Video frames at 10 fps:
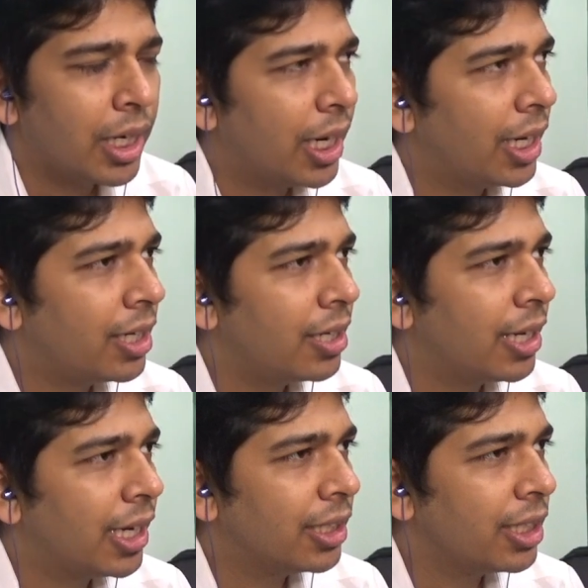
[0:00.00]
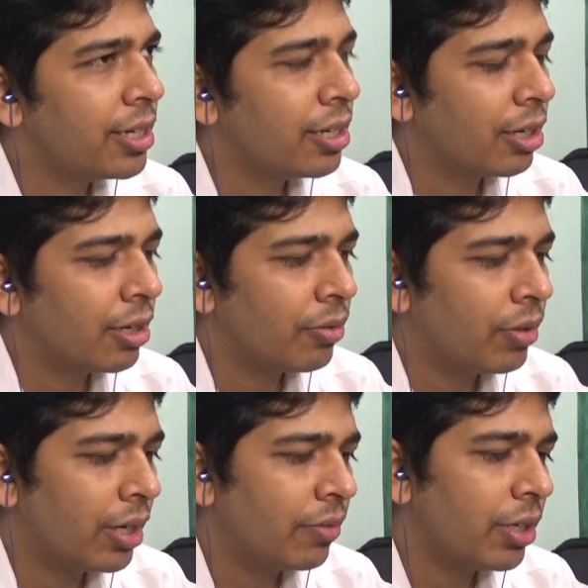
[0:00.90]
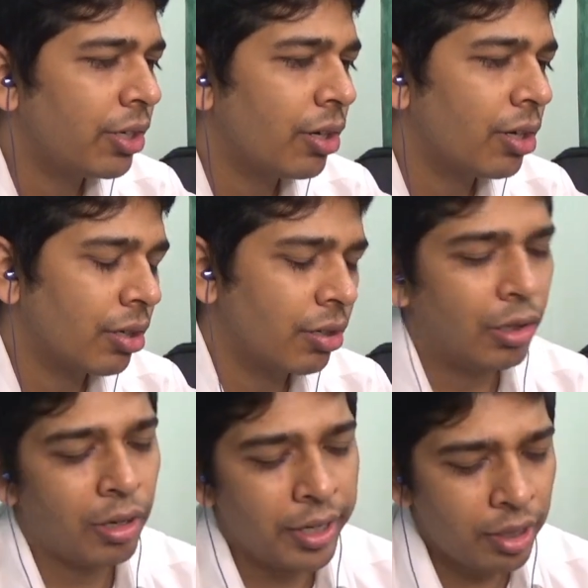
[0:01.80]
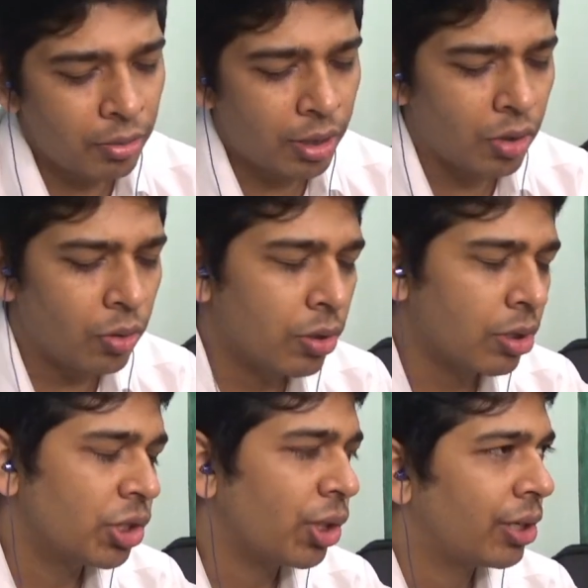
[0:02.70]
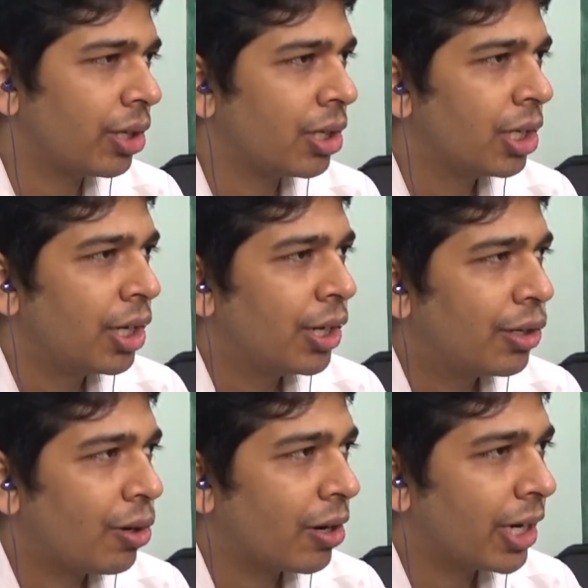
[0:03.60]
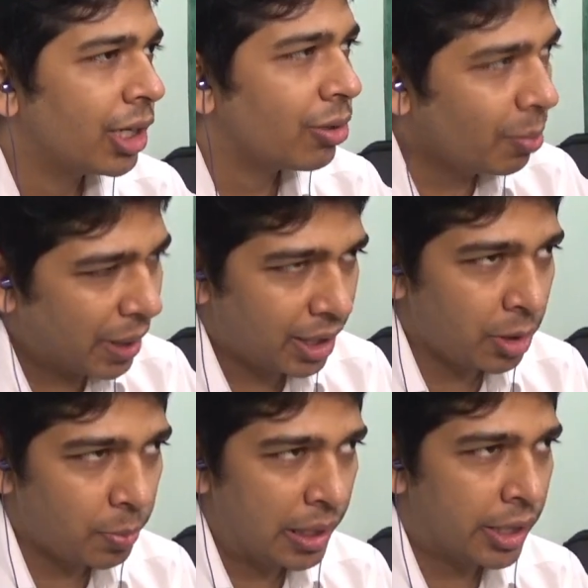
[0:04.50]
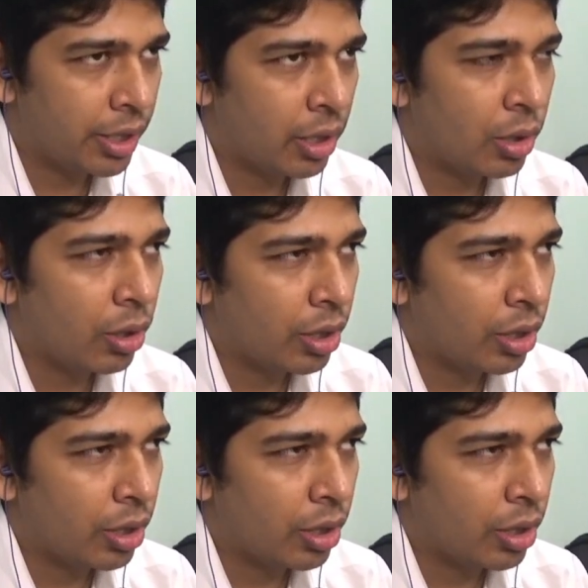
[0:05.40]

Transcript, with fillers: And I think whenever you're talking to a coach or you're talking to a better player,